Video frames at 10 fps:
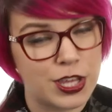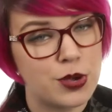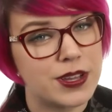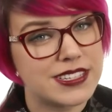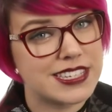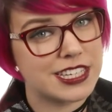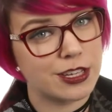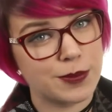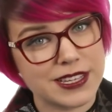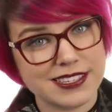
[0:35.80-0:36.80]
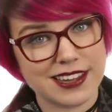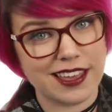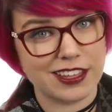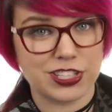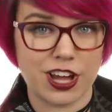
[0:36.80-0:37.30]
You can still be
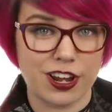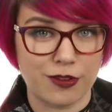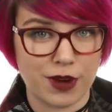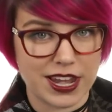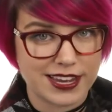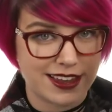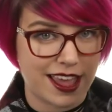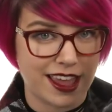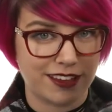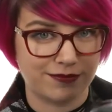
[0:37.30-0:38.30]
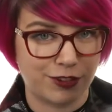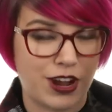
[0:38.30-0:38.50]
stylish on a rainy day.